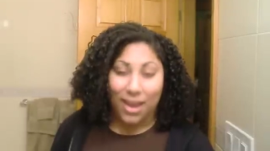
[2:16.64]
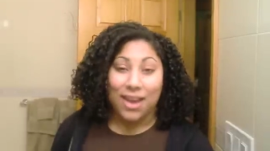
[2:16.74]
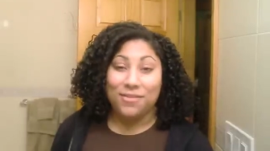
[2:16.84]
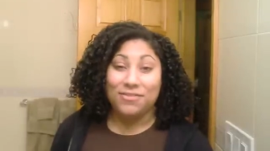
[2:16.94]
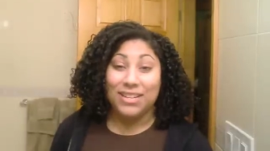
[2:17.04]

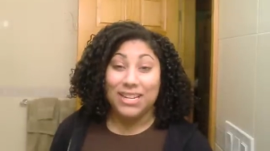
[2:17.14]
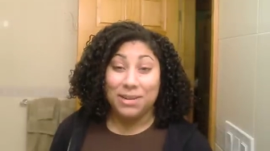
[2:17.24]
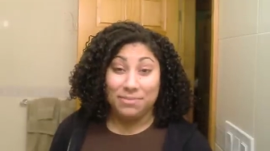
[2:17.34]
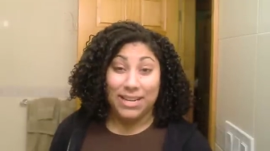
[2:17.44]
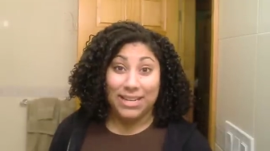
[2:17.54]
haven't really
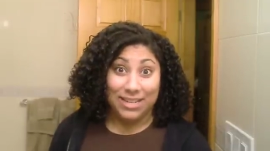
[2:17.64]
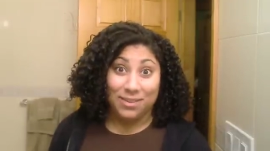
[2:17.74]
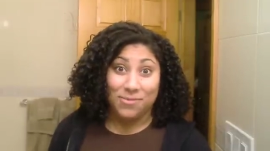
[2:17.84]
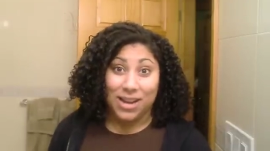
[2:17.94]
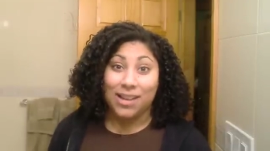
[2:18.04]
updated in
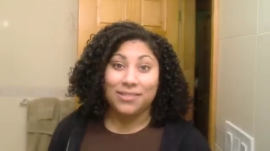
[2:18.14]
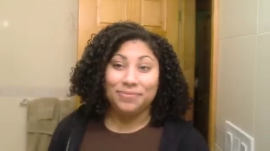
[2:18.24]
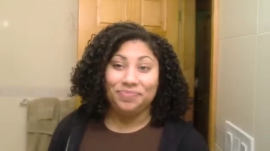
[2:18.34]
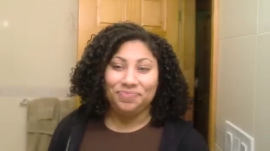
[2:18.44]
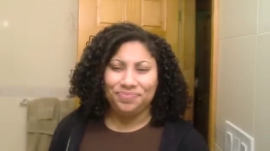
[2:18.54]
a while.
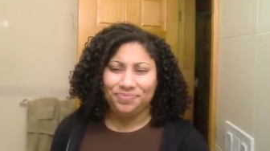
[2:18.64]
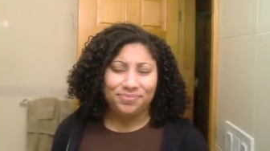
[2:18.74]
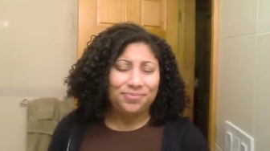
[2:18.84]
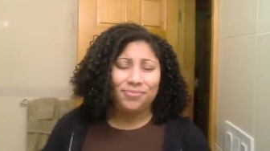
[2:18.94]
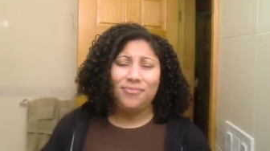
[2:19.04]

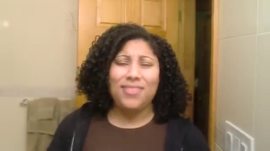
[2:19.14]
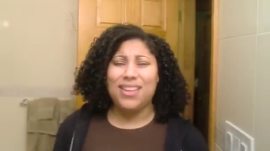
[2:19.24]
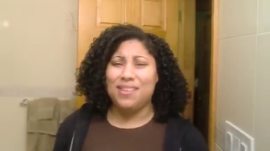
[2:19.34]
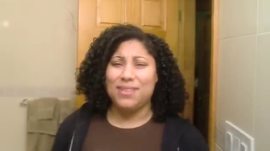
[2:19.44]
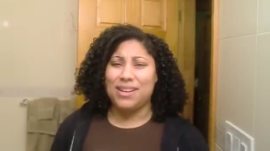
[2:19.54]

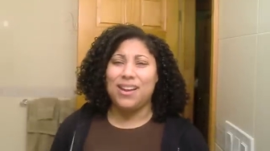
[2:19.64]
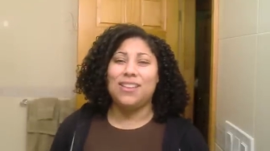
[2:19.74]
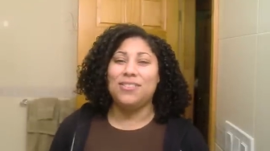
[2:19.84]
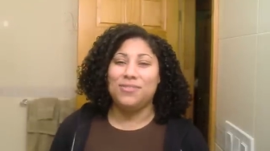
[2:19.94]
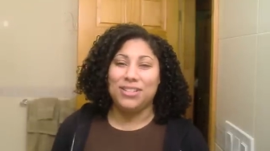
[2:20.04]
I'm like, I
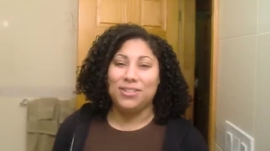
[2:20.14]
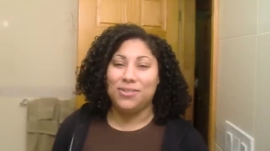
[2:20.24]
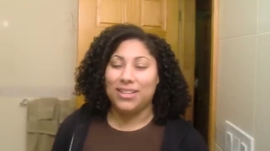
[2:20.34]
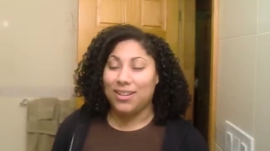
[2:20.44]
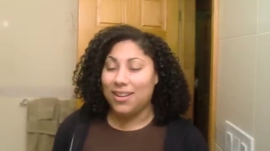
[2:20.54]
don't know what to do
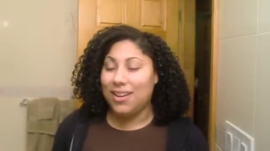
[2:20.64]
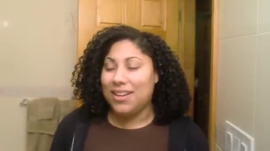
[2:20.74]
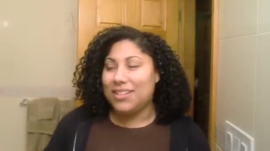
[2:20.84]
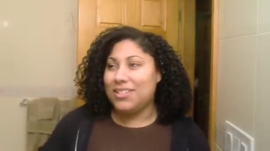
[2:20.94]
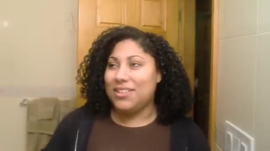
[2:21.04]
with it.
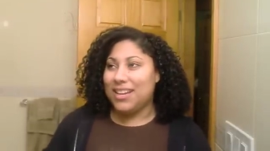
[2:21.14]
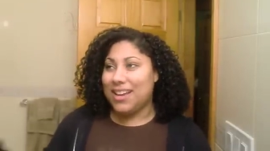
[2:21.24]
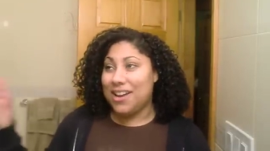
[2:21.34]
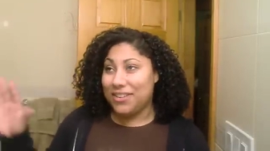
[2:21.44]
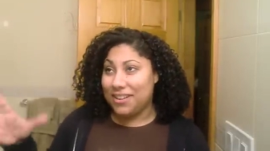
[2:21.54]
So
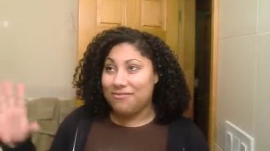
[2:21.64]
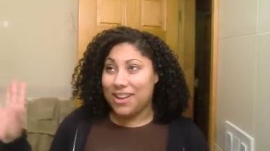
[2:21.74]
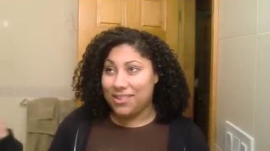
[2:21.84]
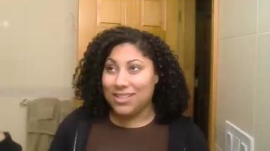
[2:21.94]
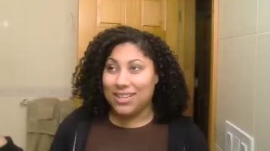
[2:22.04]
yeah, I'll get
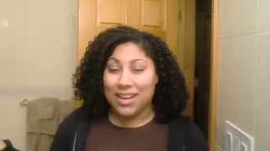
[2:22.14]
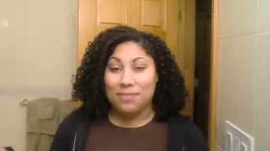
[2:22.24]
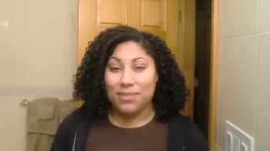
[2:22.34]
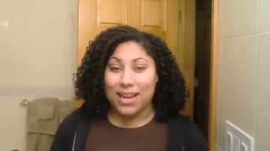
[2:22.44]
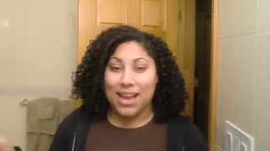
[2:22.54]
round to
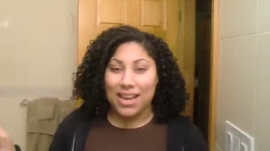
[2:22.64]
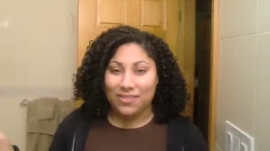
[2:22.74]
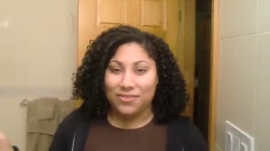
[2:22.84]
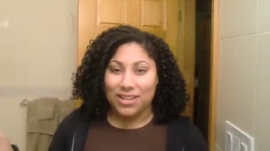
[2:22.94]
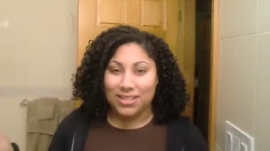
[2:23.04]
that, but I
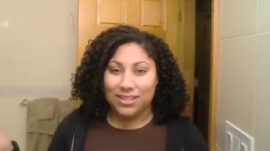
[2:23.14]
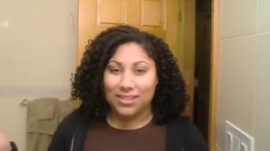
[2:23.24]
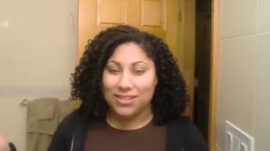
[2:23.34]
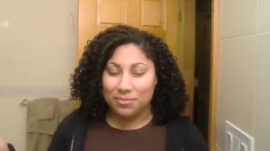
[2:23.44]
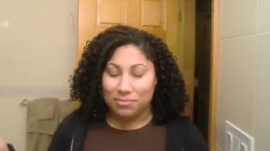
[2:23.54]
have, I
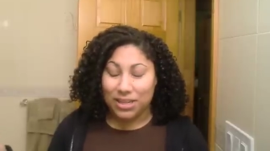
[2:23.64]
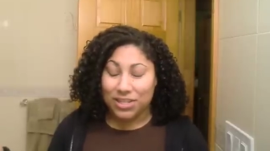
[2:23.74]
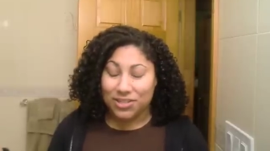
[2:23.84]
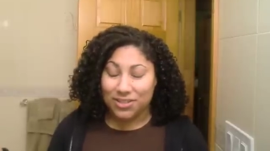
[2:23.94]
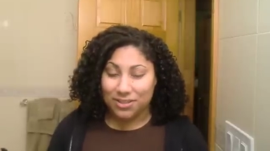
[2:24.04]
took some
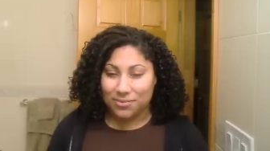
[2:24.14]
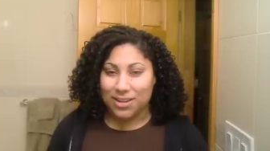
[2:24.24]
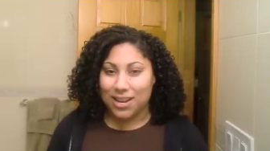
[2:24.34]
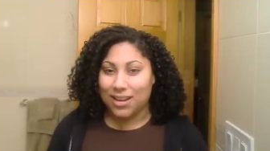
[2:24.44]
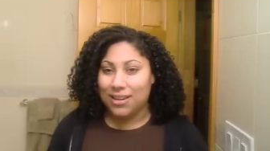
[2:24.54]
pictures and
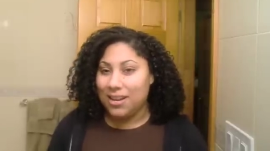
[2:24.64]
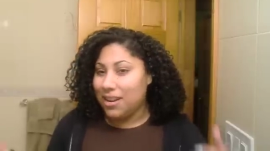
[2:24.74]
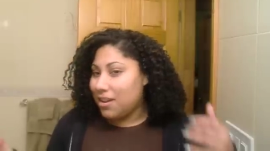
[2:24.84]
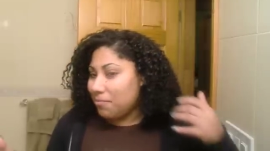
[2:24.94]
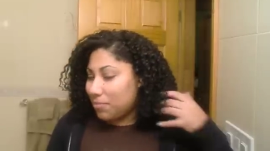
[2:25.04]
whatnot,
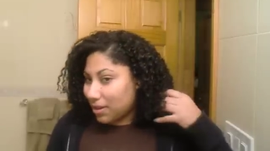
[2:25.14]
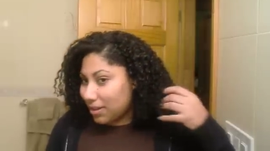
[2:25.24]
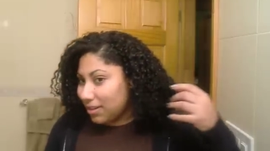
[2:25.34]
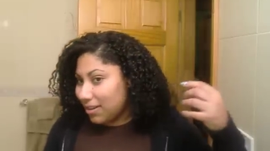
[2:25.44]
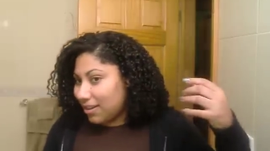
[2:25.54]

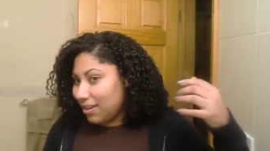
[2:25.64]
but